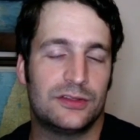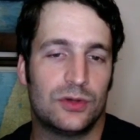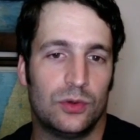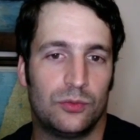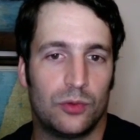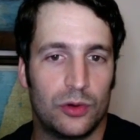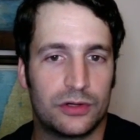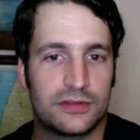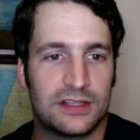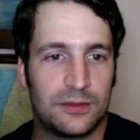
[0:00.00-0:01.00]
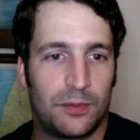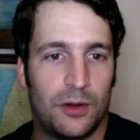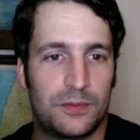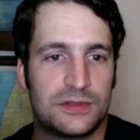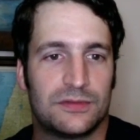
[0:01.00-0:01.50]
told Reuters that the
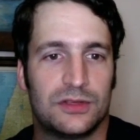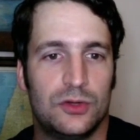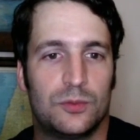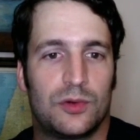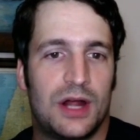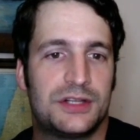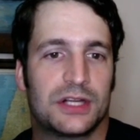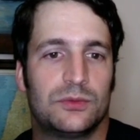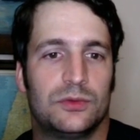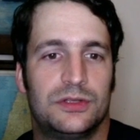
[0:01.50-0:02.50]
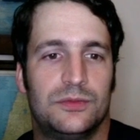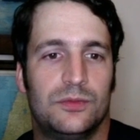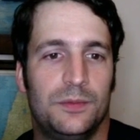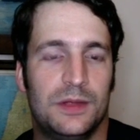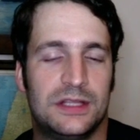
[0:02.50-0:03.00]
purpose of the new project
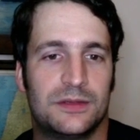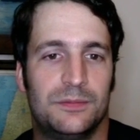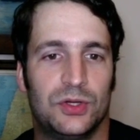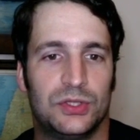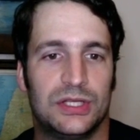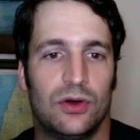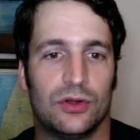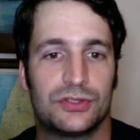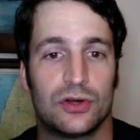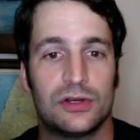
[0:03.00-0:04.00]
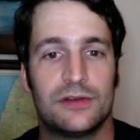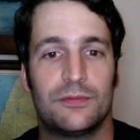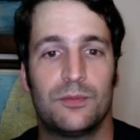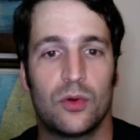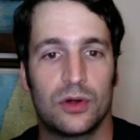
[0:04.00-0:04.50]
would be to build an
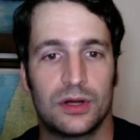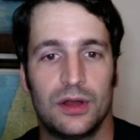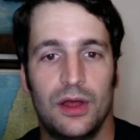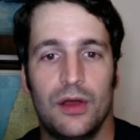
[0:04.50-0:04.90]
alternative port